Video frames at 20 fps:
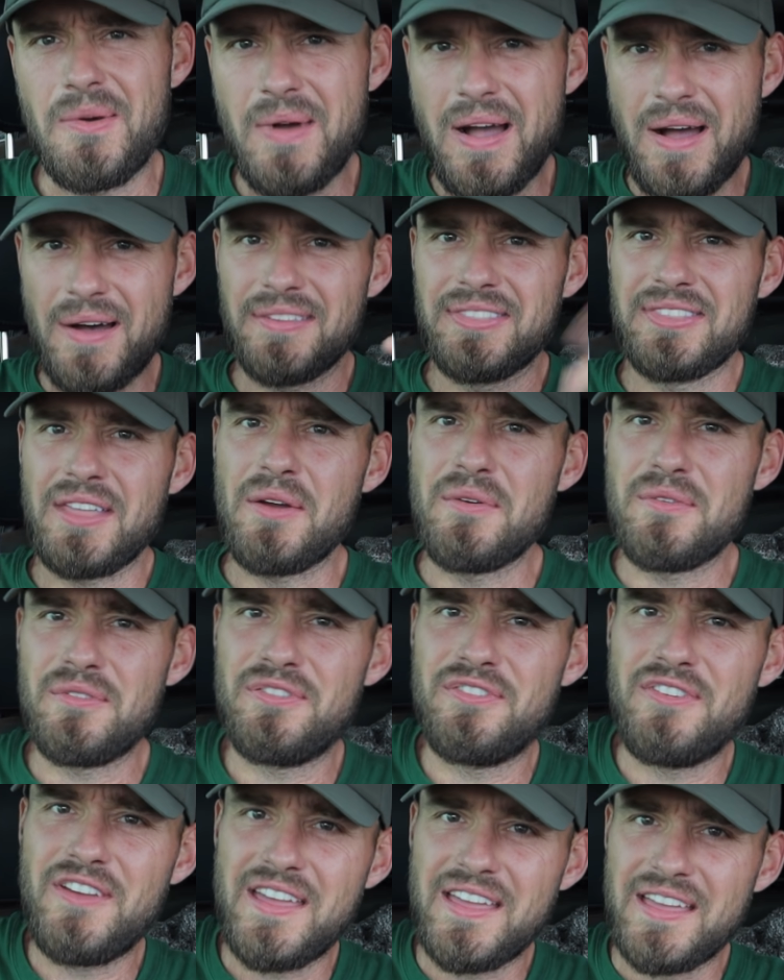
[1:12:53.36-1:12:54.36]
well, I
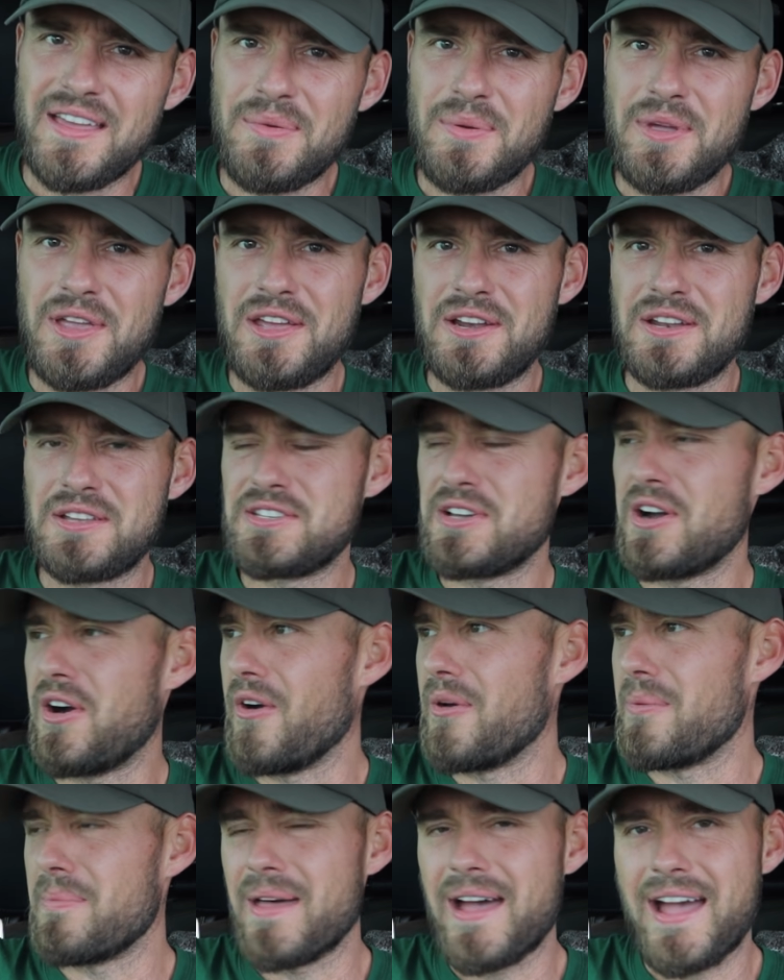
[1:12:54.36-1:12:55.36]
don't think we could have
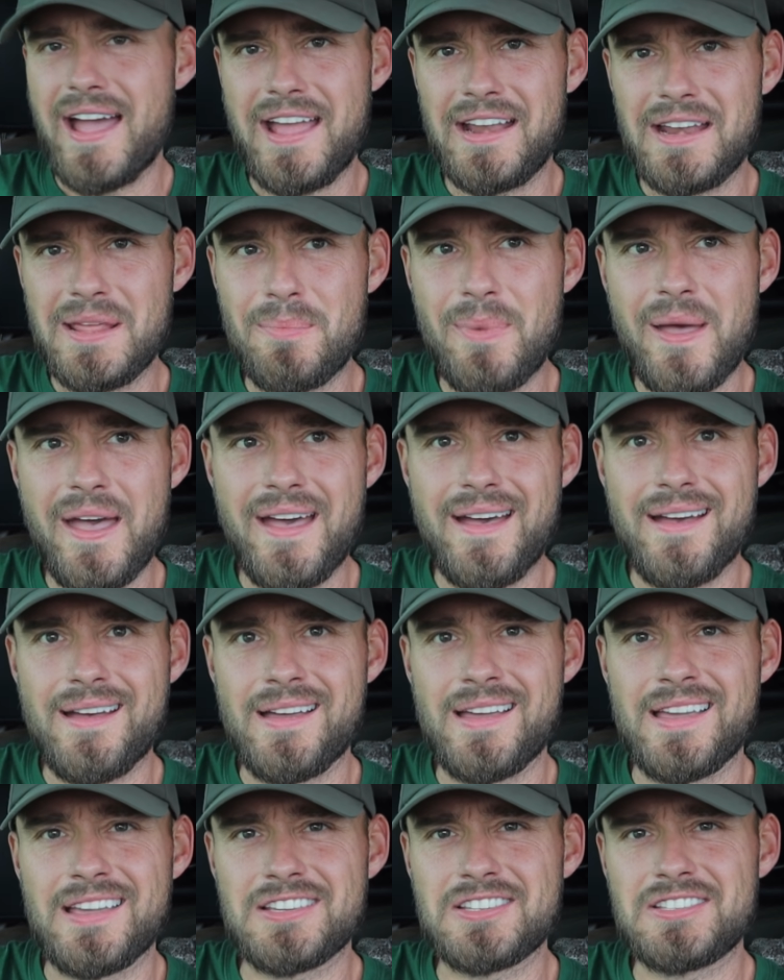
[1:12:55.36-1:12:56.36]
timed that any
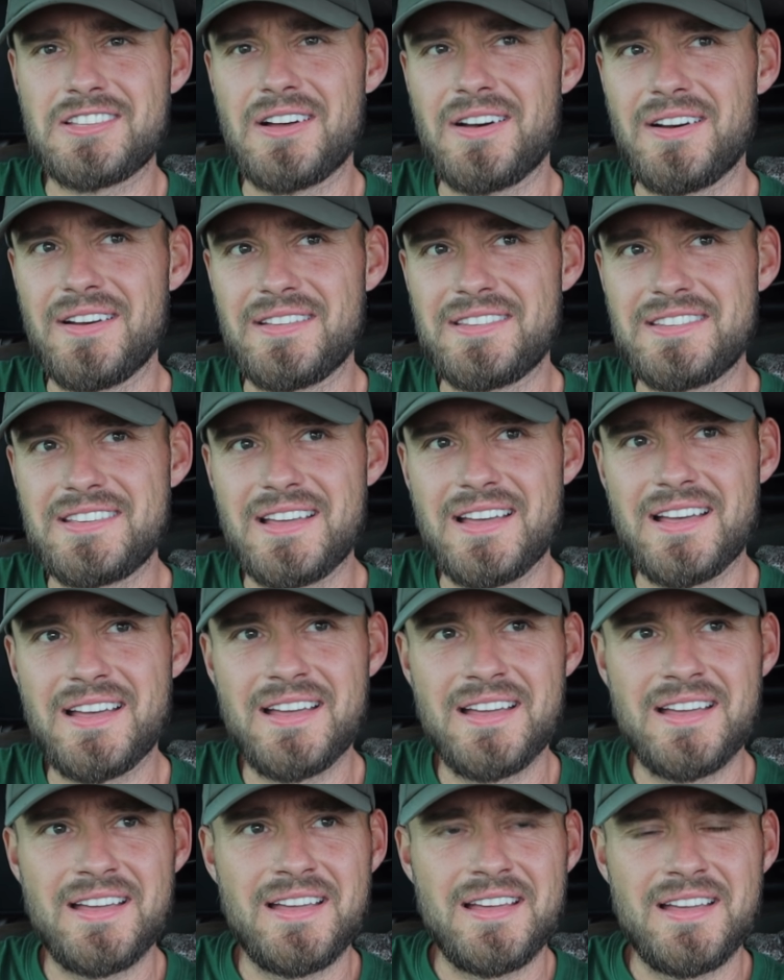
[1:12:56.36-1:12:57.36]
better. It's starting to
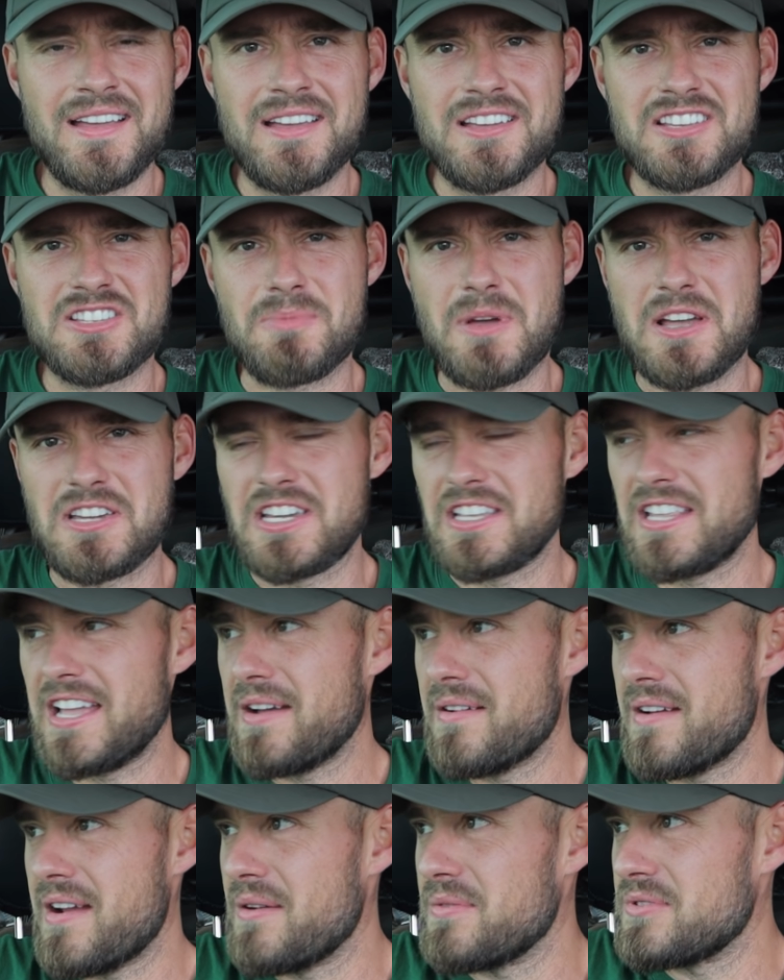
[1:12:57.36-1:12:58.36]
smash it
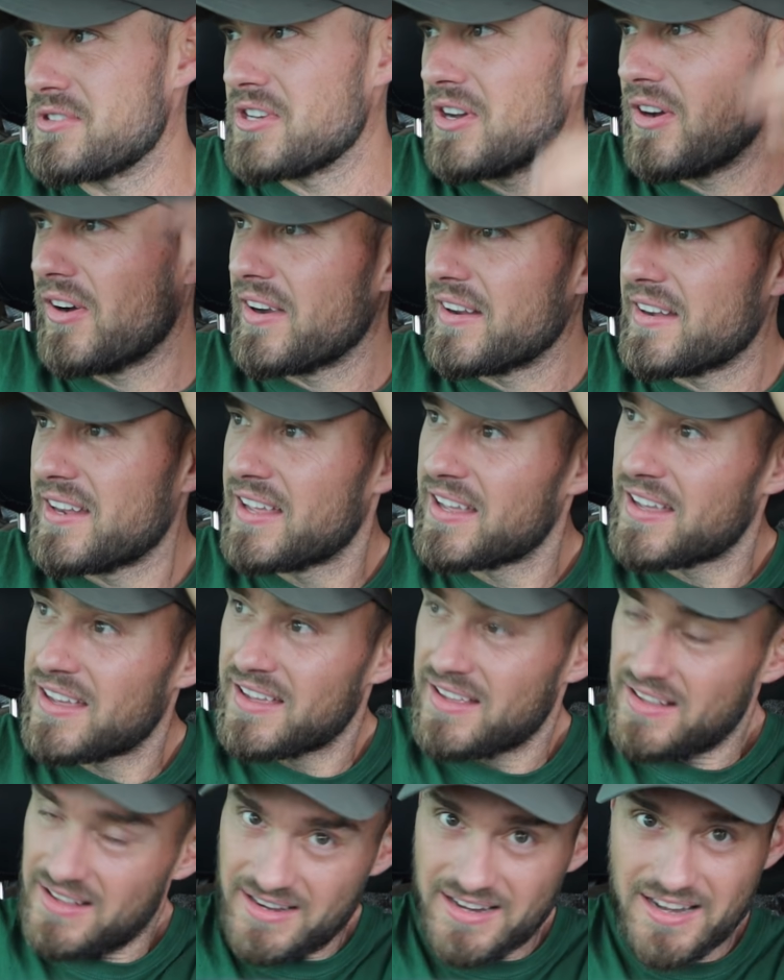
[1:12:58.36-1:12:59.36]
down outside,
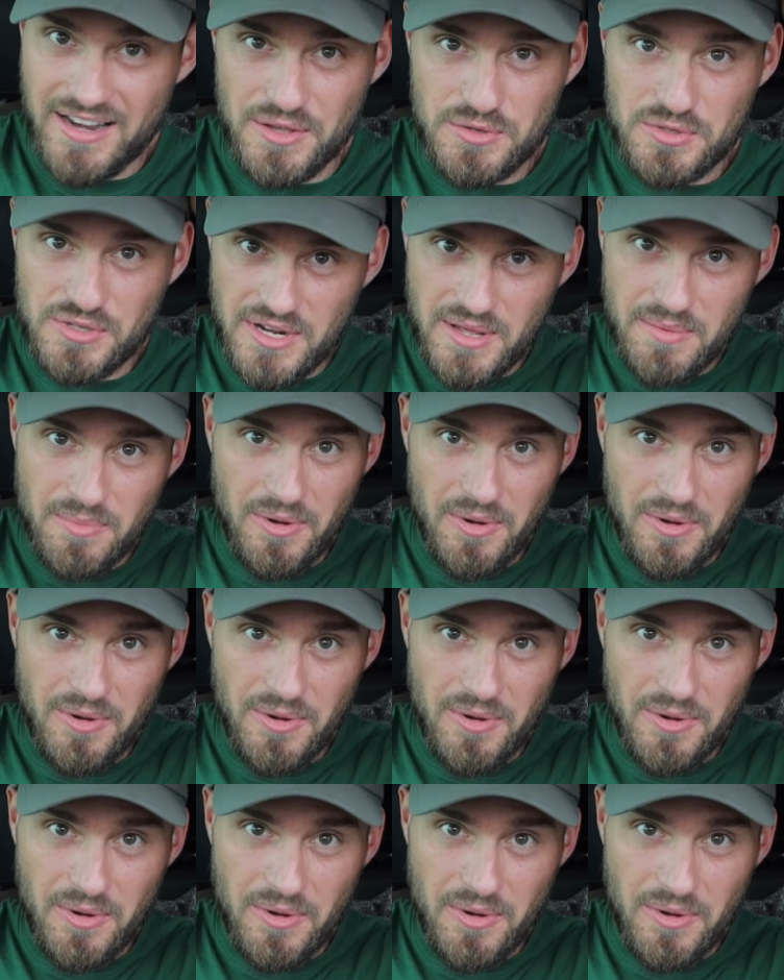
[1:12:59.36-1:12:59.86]
literally